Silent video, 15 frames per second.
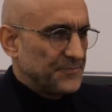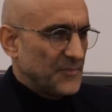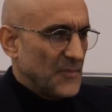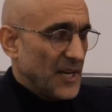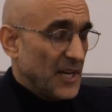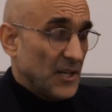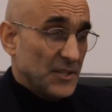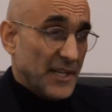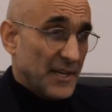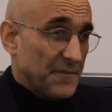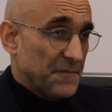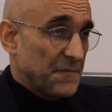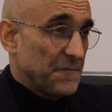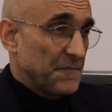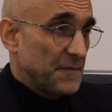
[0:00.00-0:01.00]
Yeah, a lot
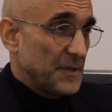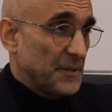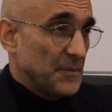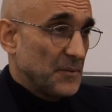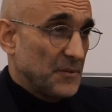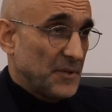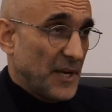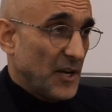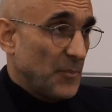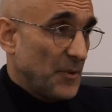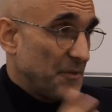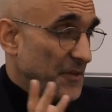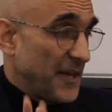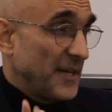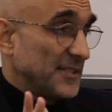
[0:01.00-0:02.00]
of terrible
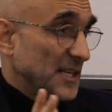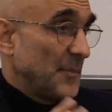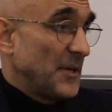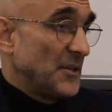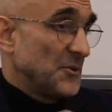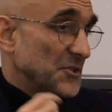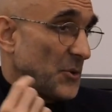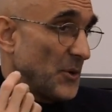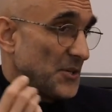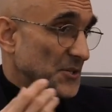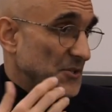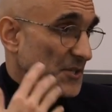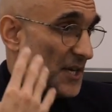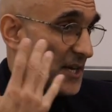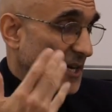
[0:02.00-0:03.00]
things. I mean, there's
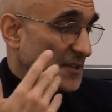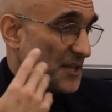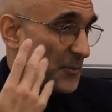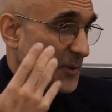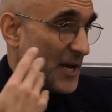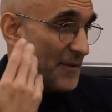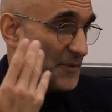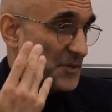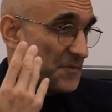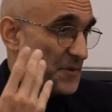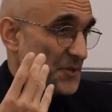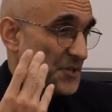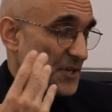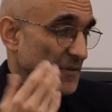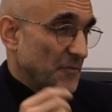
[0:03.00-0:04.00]
always, I think we have this
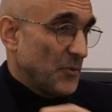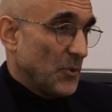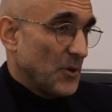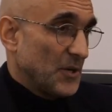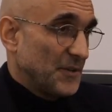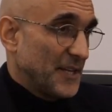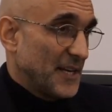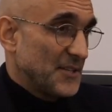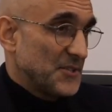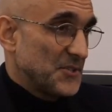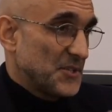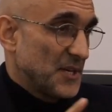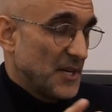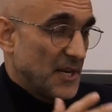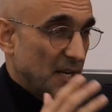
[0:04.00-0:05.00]
vision of war and that
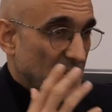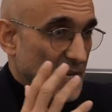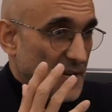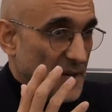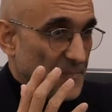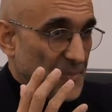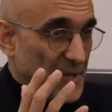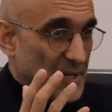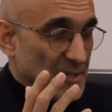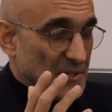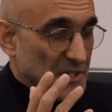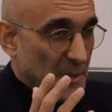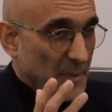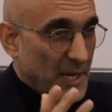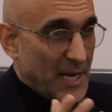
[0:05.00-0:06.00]
it's
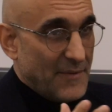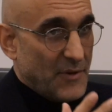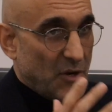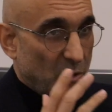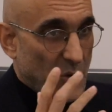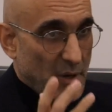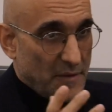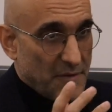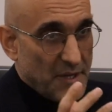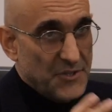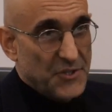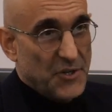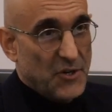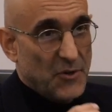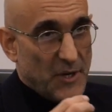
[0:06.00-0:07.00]
some kind of a heroic
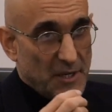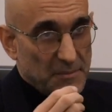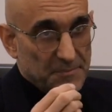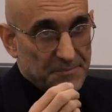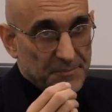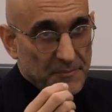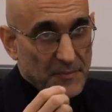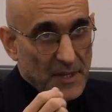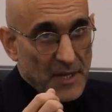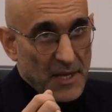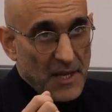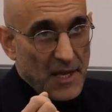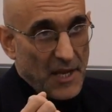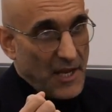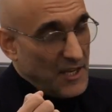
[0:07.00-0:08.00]
venture, and
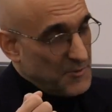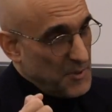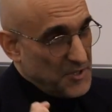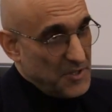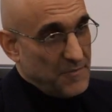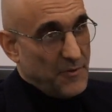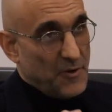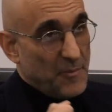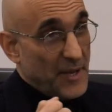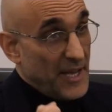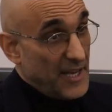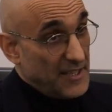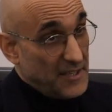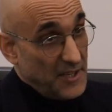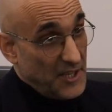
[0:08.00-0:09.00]
yeah, especially for a
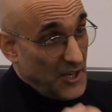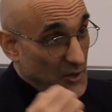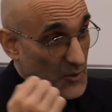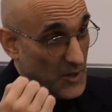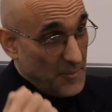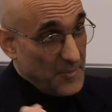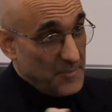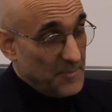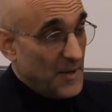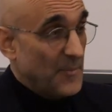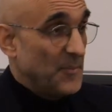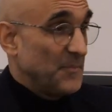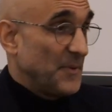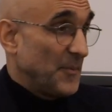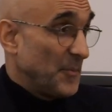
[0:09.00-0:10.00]
man, you know, I'm
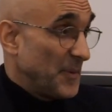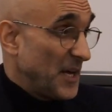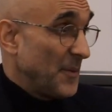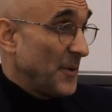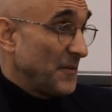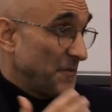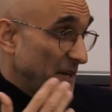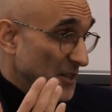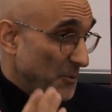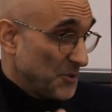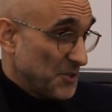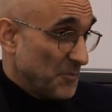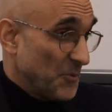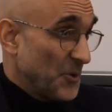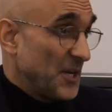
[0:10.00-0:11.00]
a man. My father
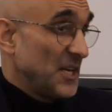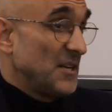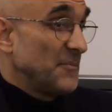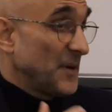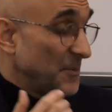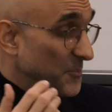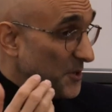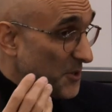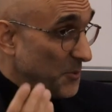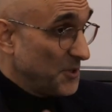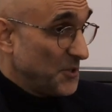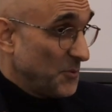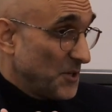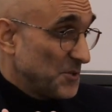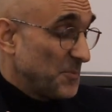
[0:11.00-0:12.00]
was a Marine. My brother
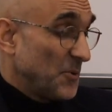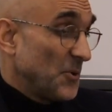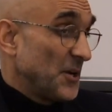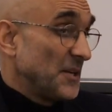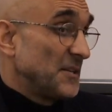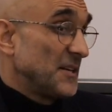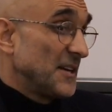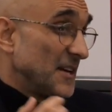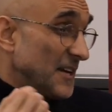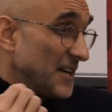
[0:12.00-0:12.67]
went to West Point.